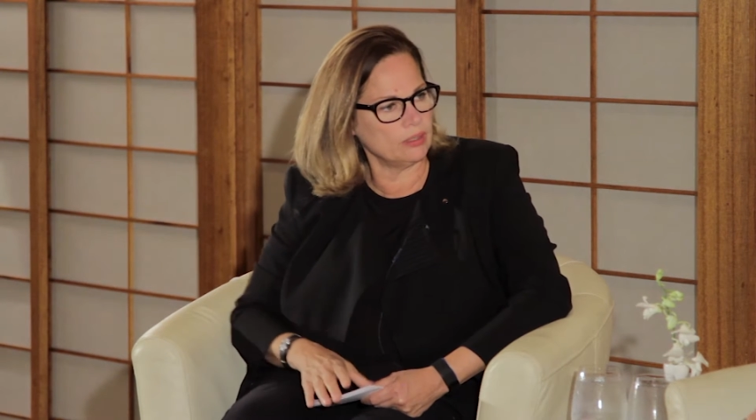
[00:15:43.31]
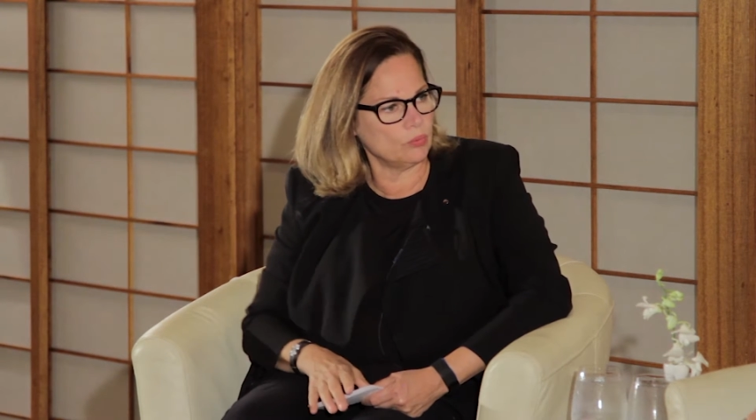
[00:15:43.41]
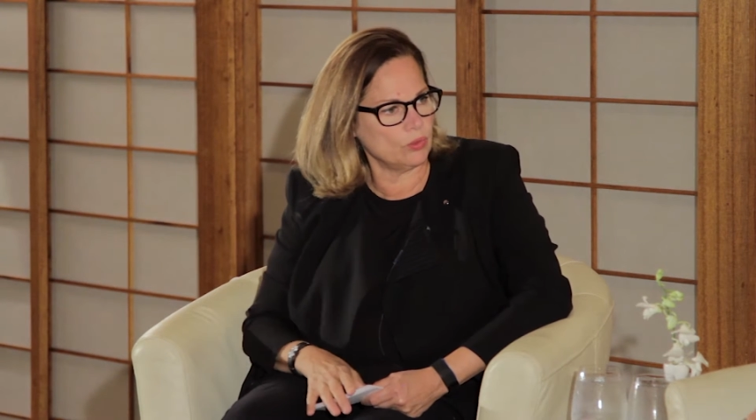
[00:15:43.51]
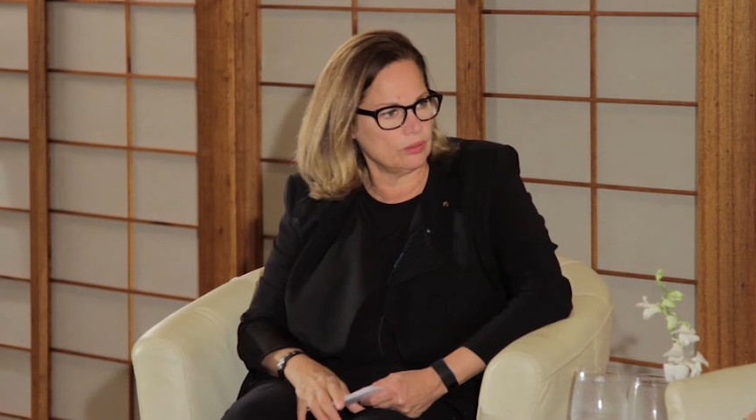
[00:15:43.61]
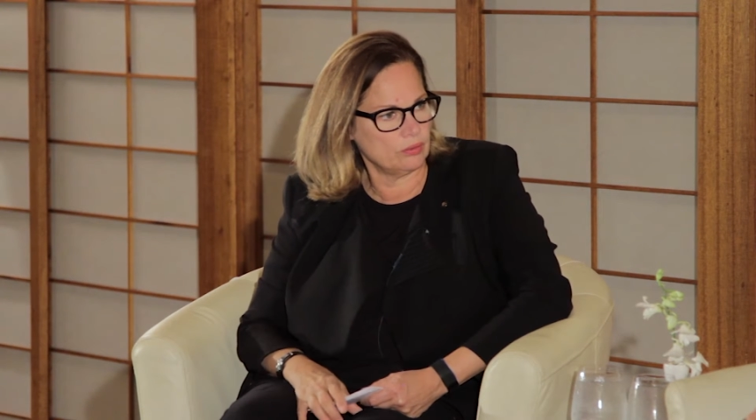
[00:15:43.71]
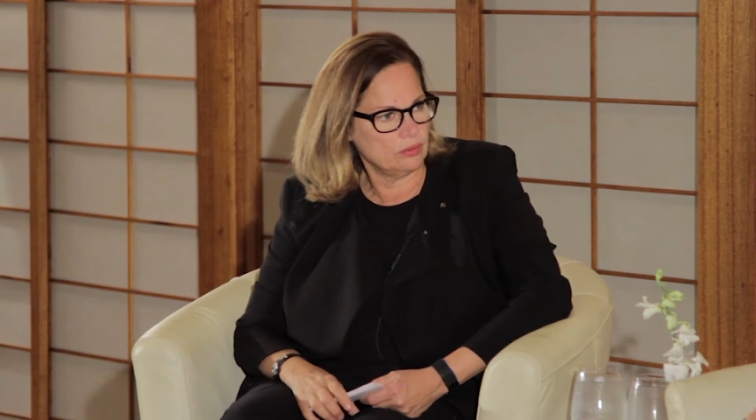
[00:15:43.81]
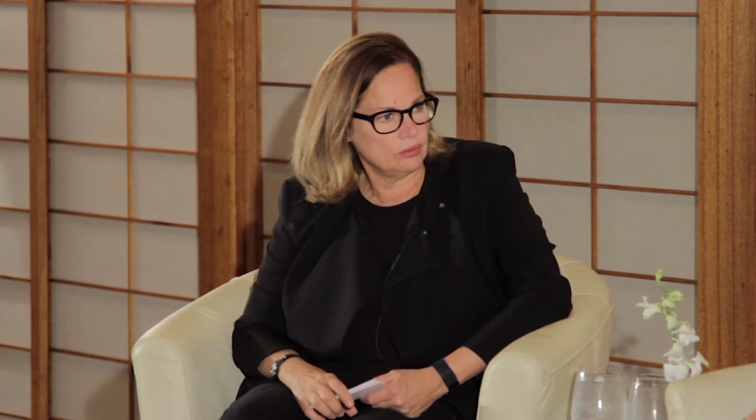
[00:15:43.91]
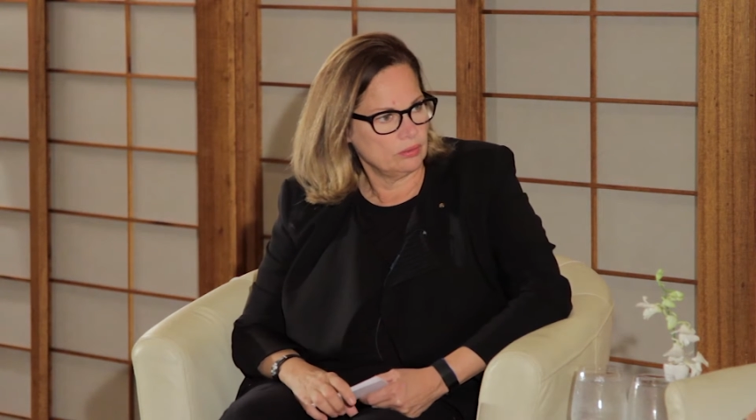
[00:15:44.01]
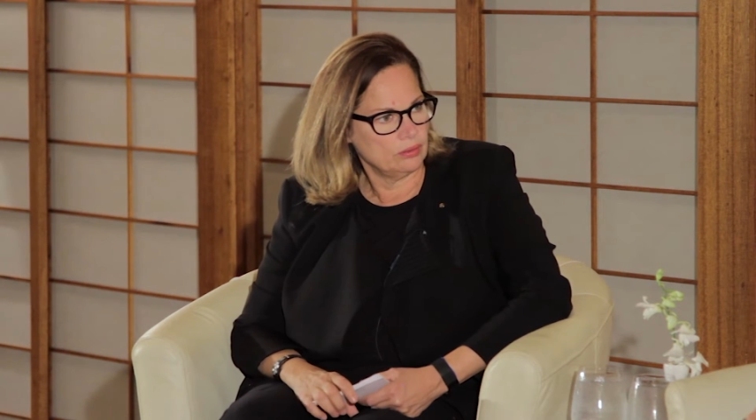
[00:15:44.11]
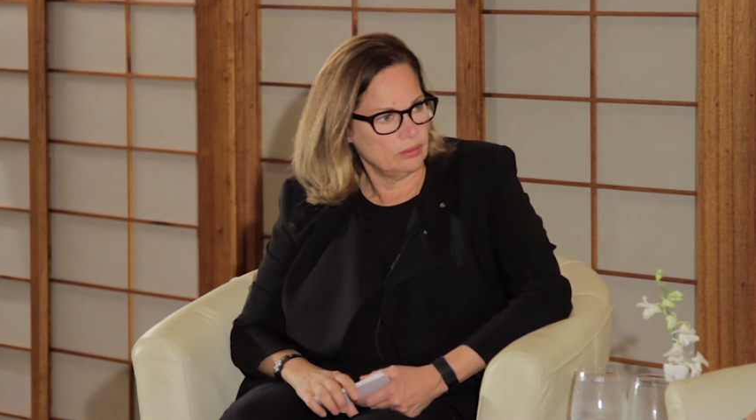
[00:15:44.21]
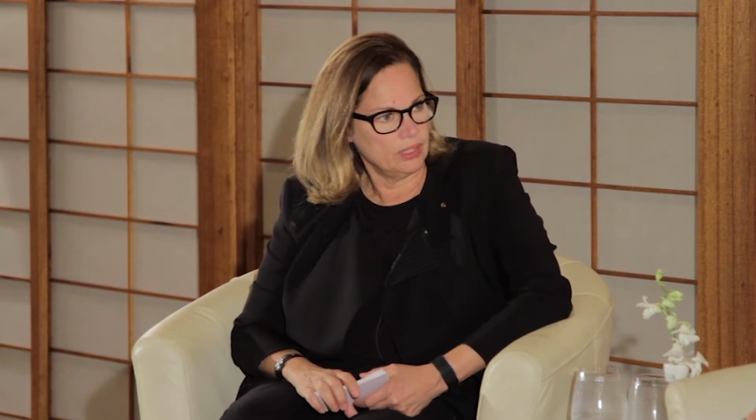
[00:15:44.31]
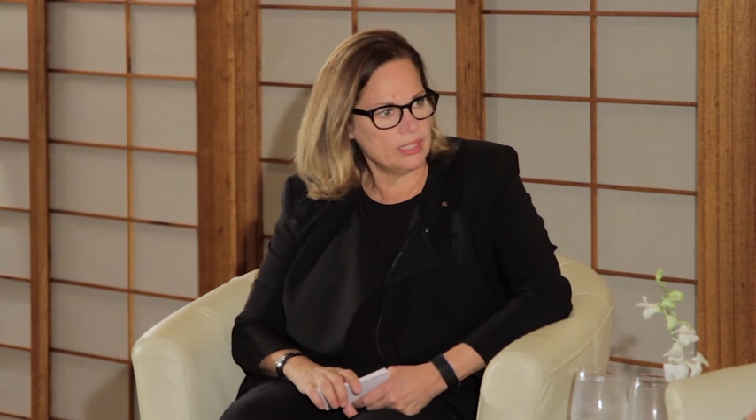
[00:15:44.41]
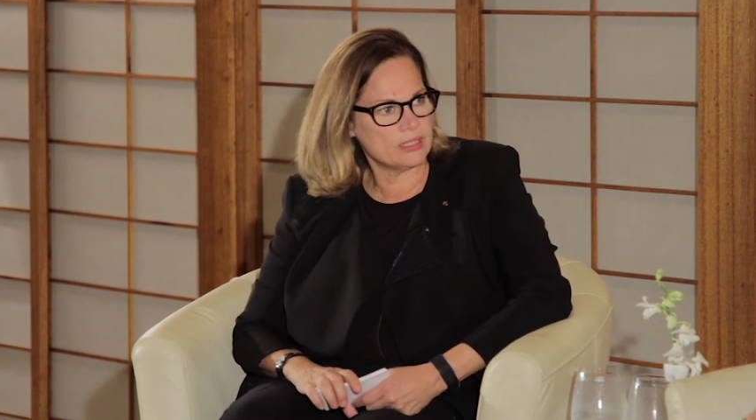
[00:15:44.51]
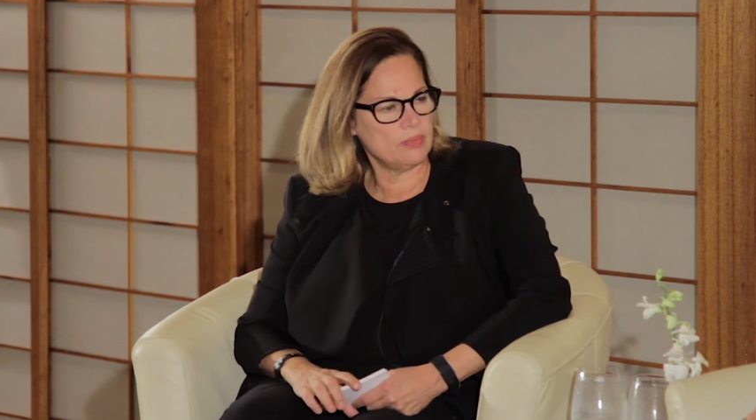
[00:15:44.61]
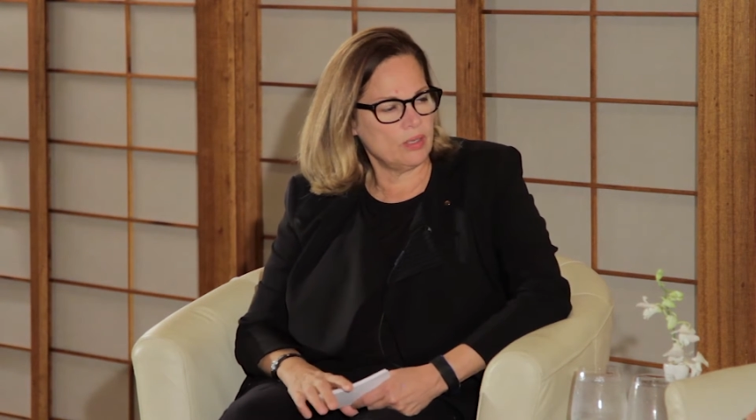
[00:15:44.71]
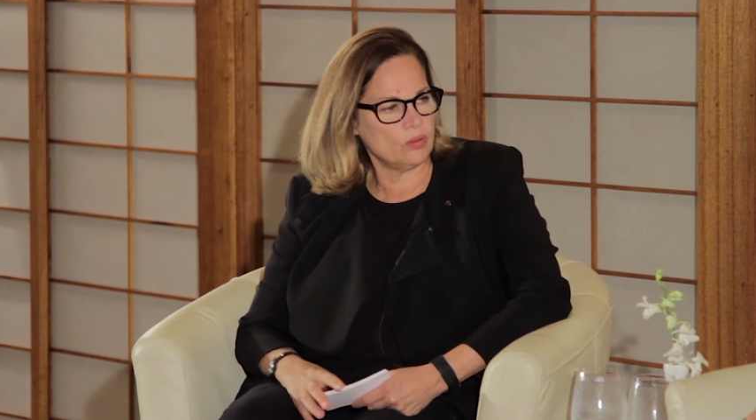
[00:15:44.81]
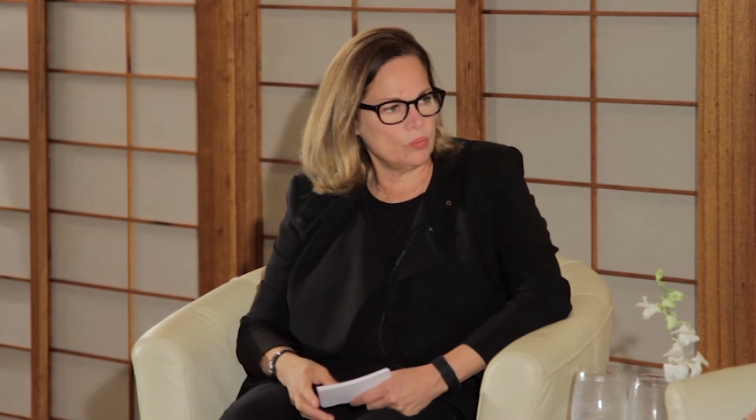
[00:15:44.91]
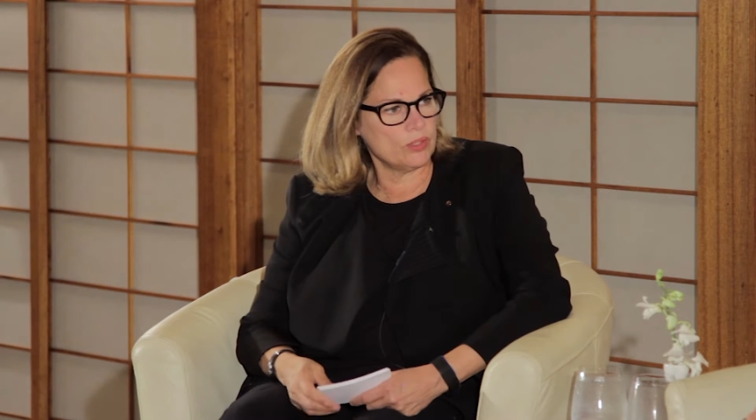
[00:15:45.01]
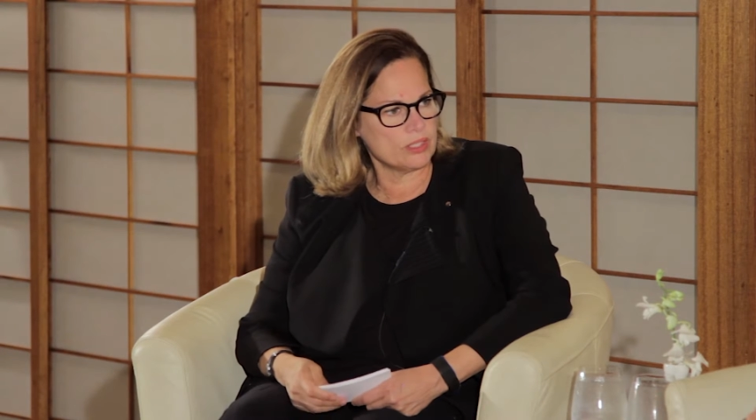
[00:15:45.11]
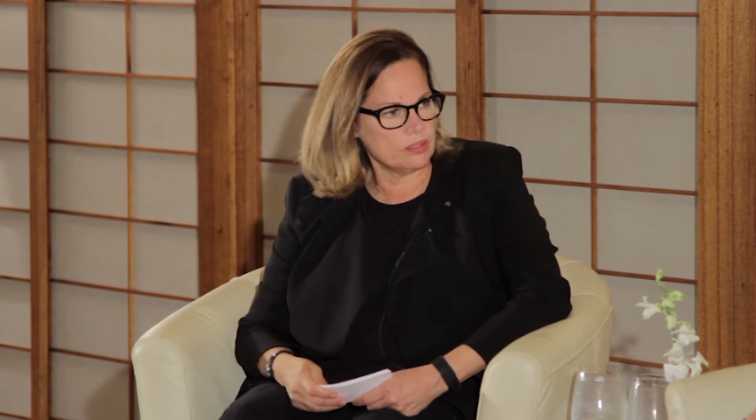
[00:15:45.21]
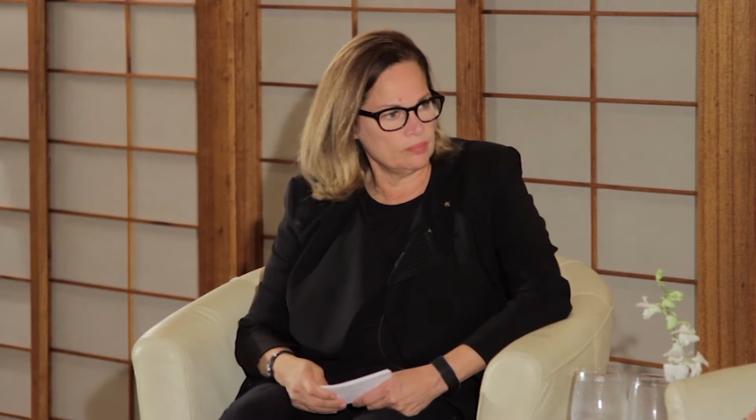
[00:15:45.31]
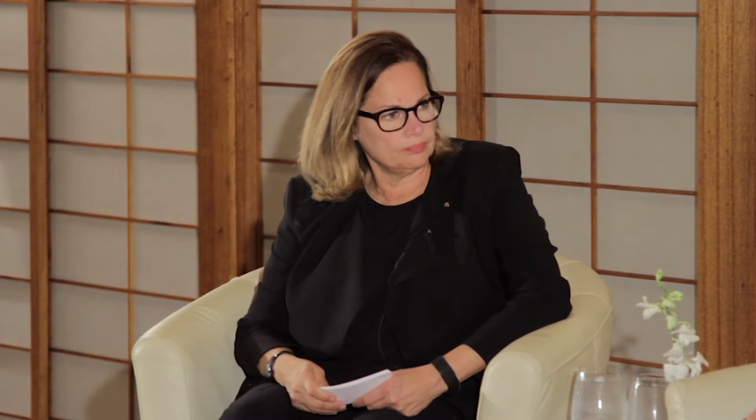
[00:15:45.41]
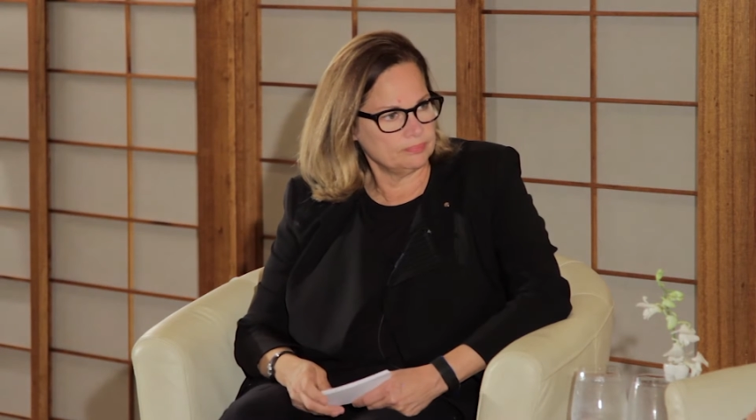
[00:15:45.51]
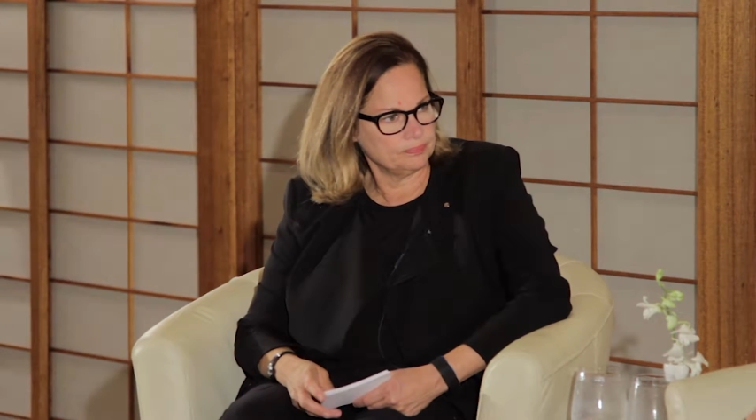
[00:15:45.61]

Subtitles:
anymore. It's about the wisdom.